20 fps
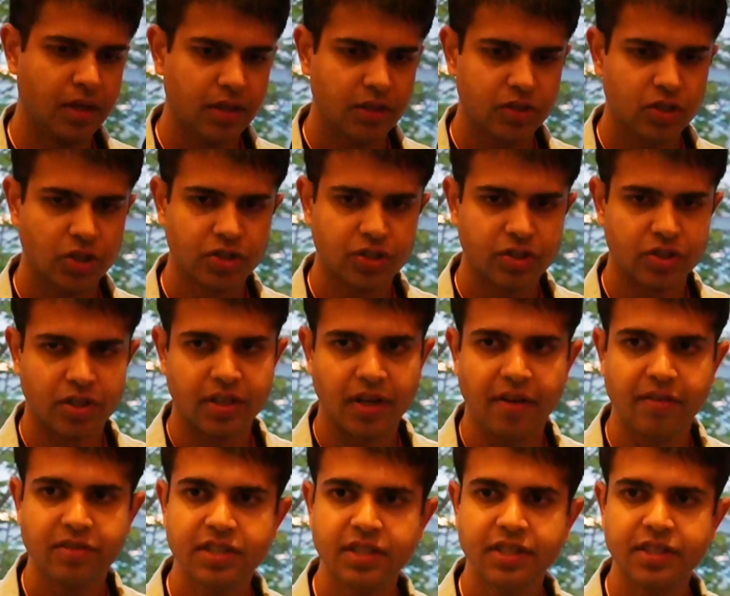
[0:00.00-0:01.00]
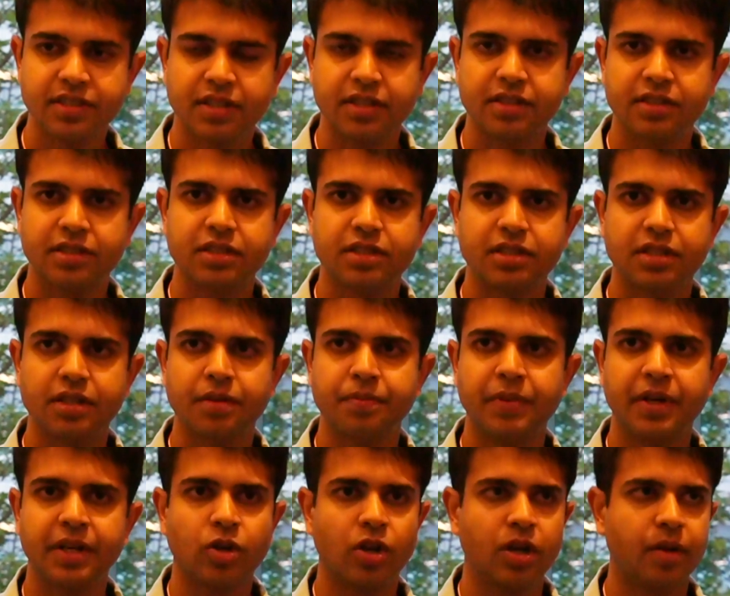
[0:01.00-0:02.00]
Sure. I would say it's
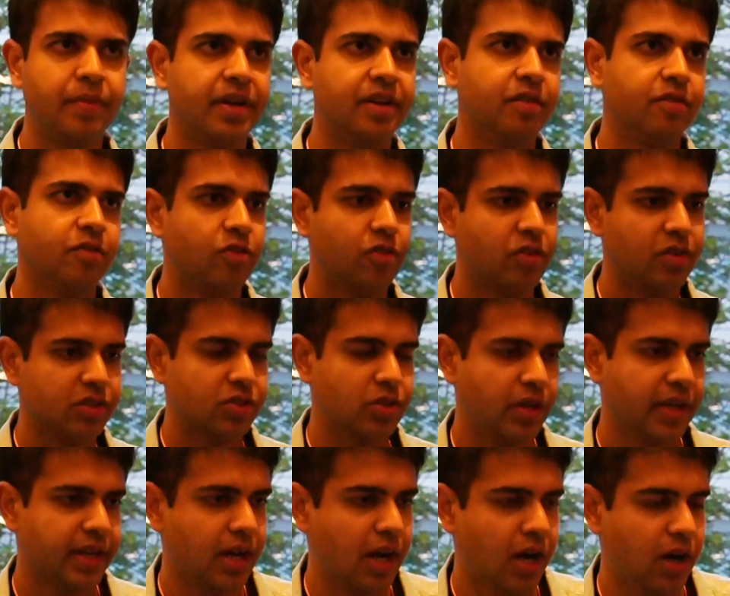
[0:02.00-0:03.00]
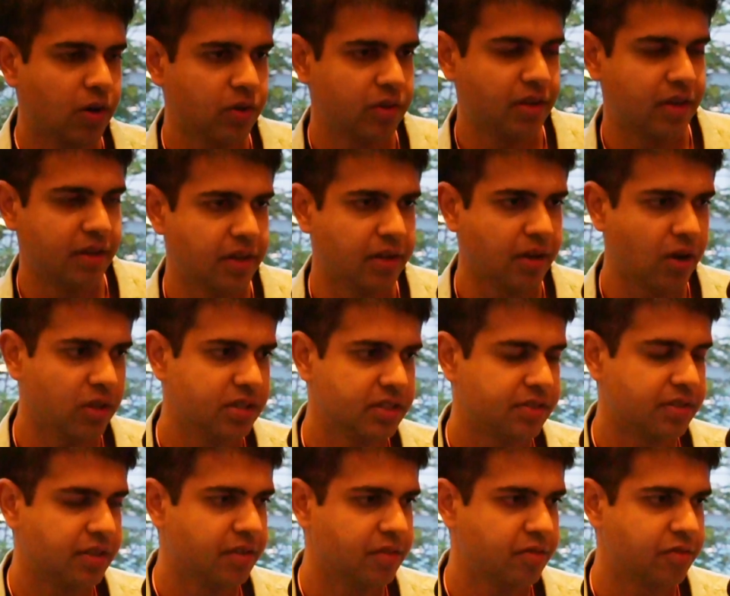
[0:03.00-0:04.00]
pretty collaborative. So like how all this
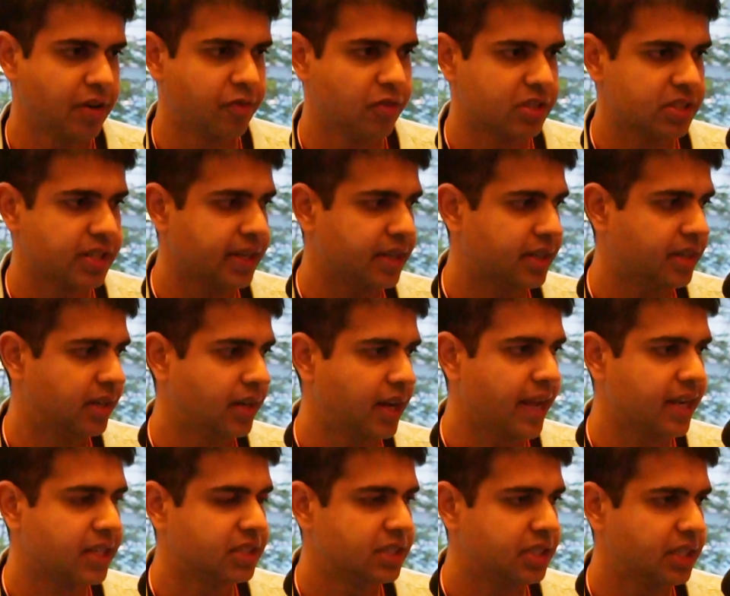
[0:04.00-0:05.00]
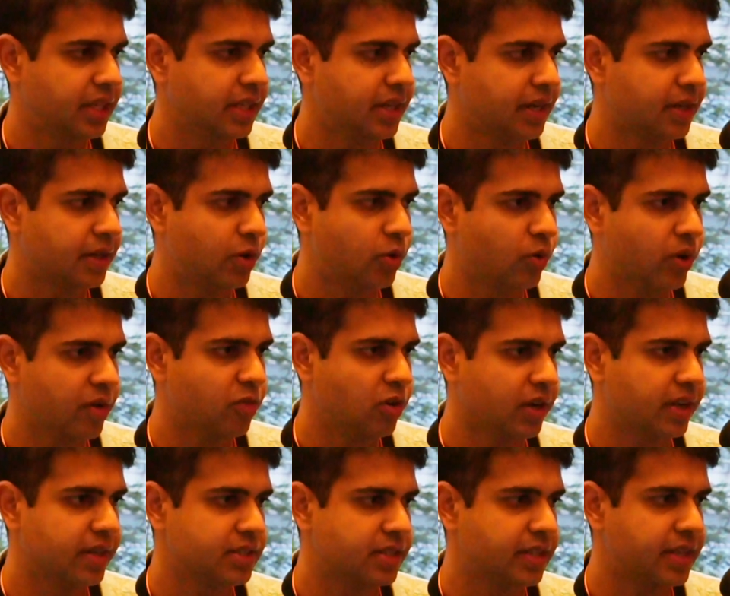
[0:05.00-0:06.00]
frameworks like LangChain and QI
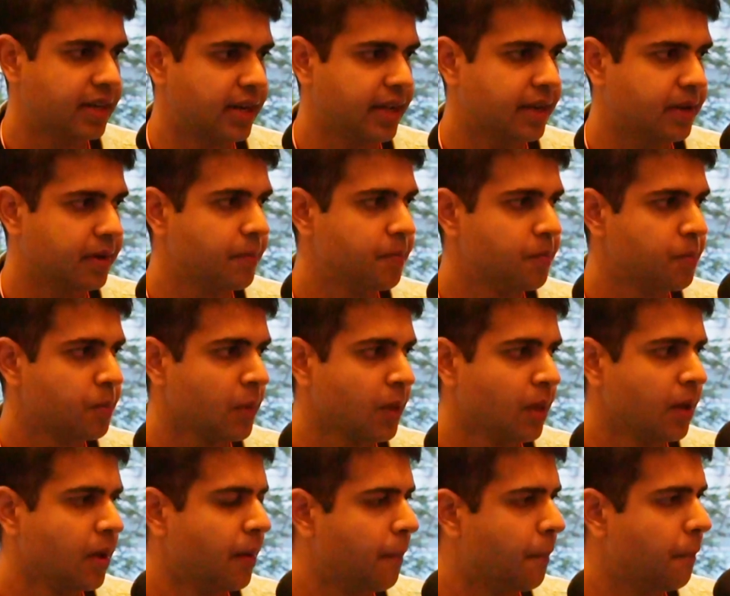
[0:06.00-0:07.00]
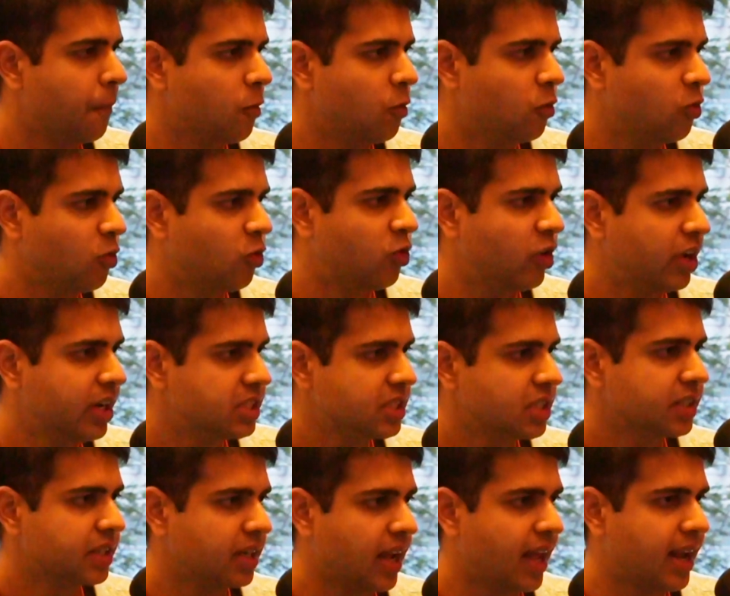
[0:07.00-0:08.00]
workers, they're like very
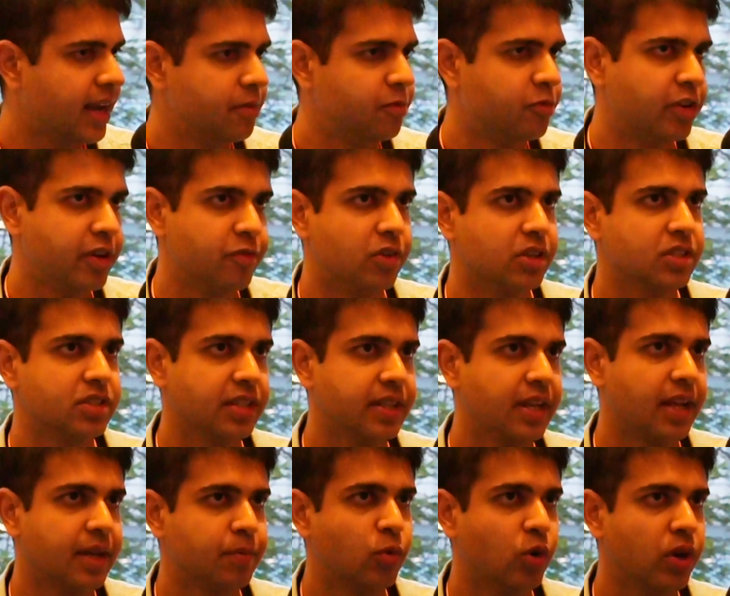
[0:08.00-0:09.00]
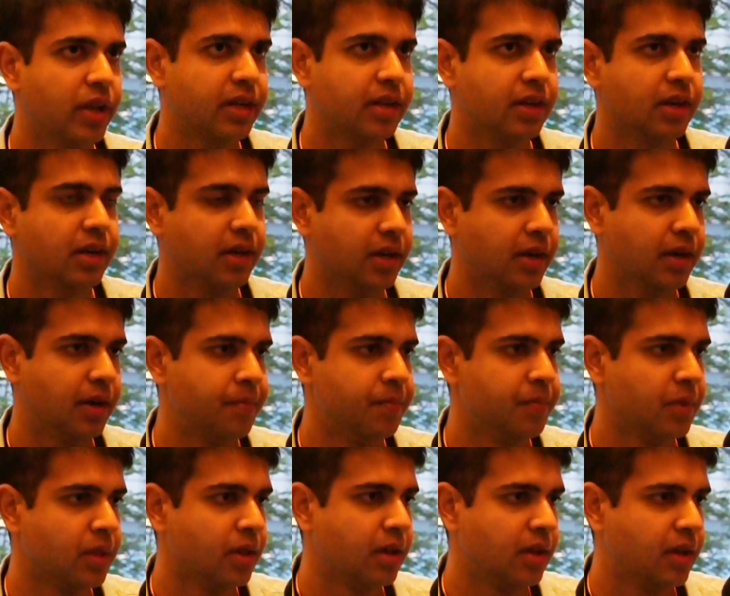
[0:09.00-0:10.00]
general LM frameworks. They're like more like
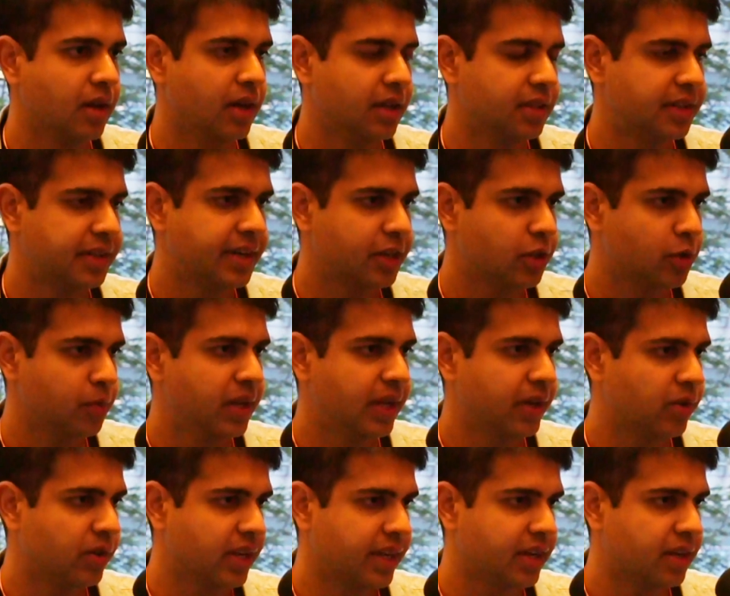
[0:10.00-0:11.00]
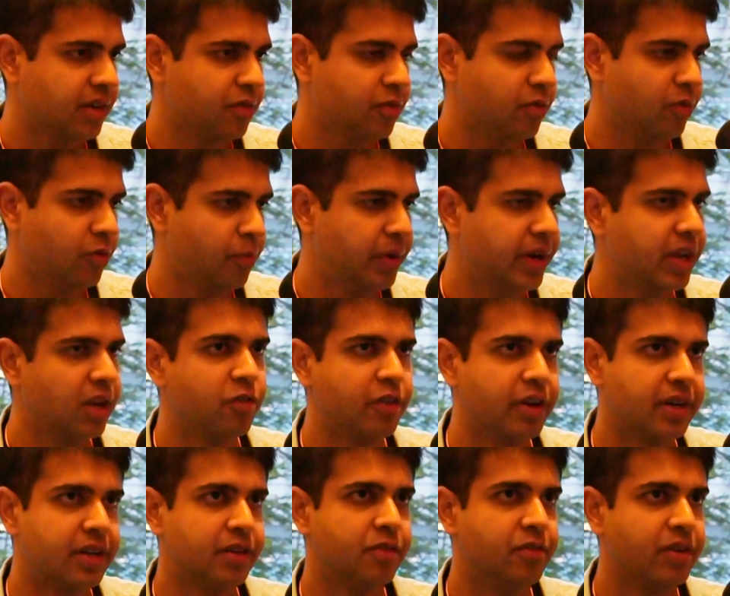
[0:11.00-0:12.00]
they're trying to be like okay, like a
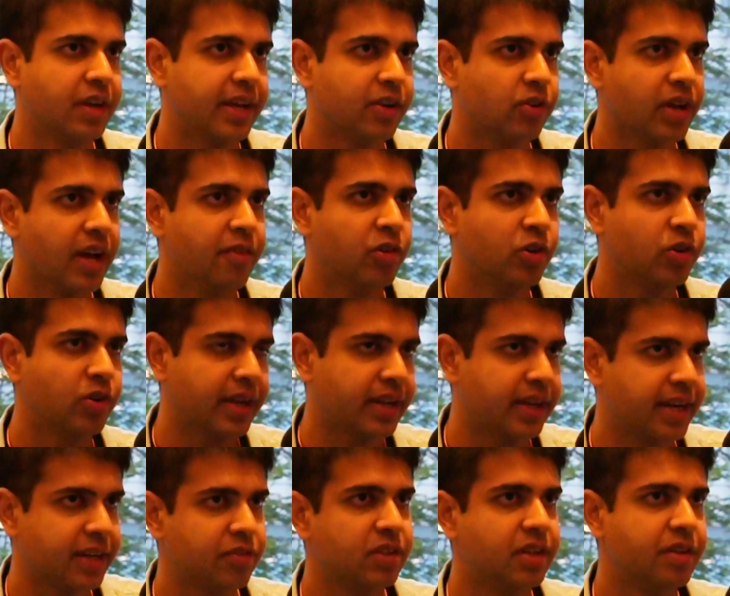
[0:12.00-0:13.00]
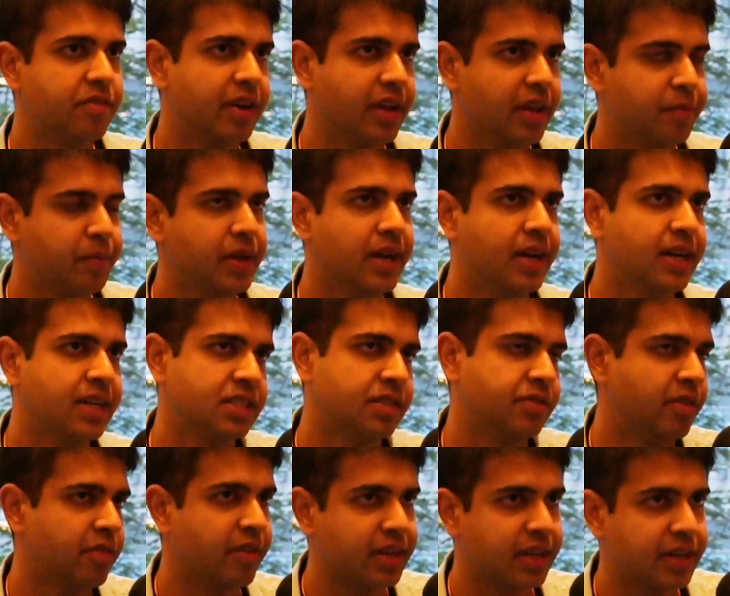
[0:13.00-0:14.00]
middleware where like okay, I want to like connect with different APIs,
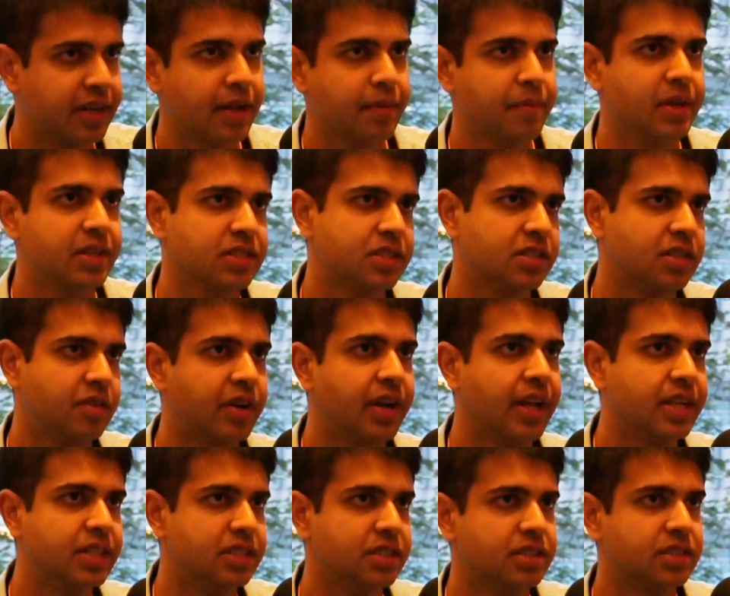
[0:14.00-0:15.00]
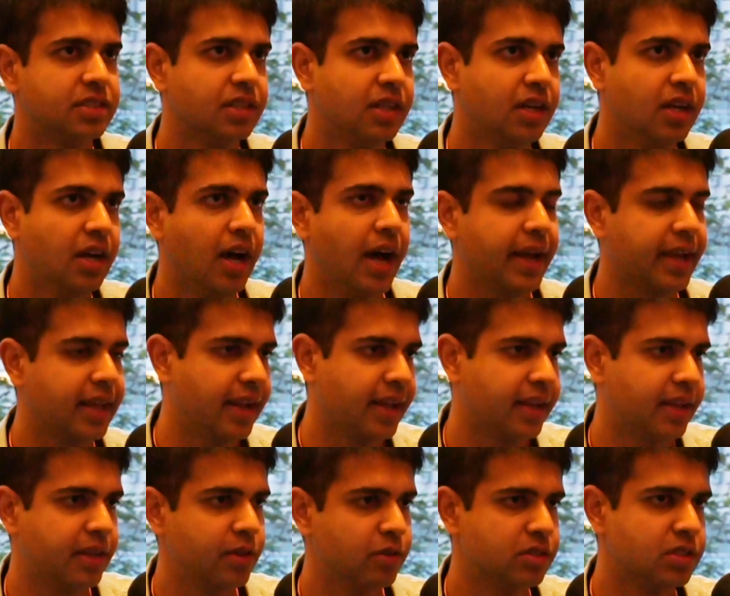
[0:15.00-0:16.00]
different vector databases, different agents. I can
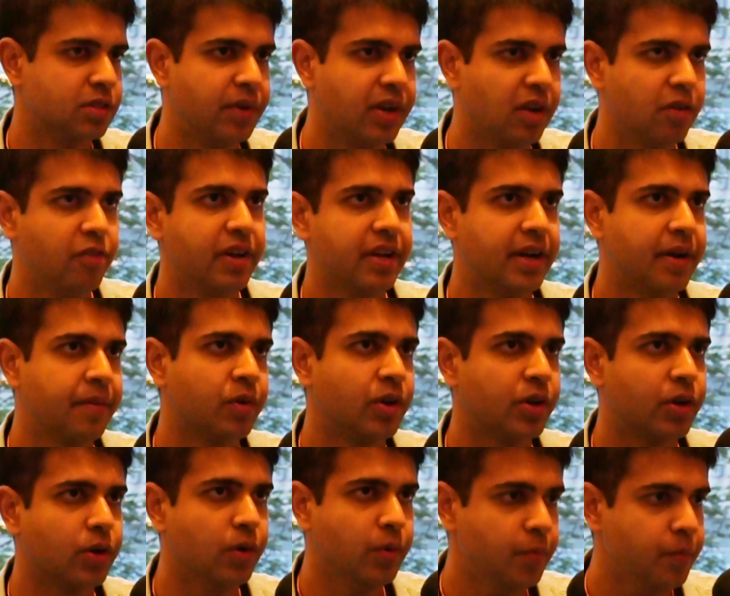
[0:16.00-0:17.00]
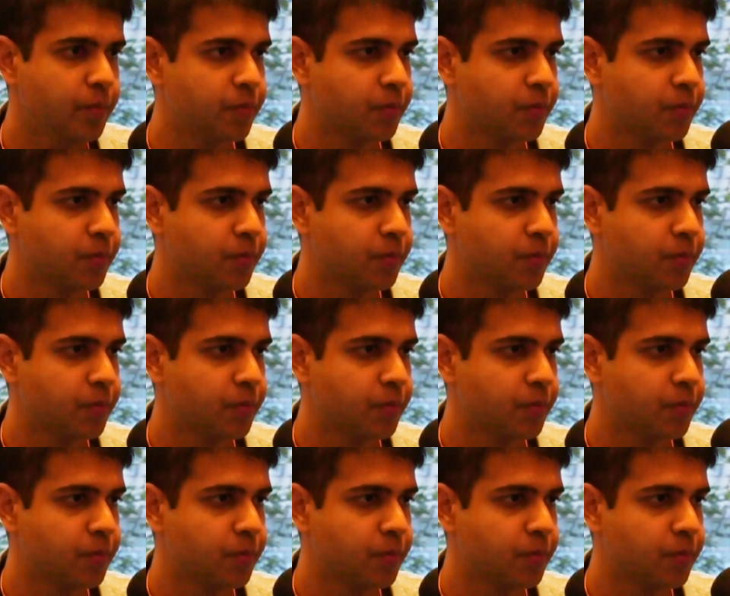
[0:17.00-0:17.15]
like use this middleware and I'm good to go.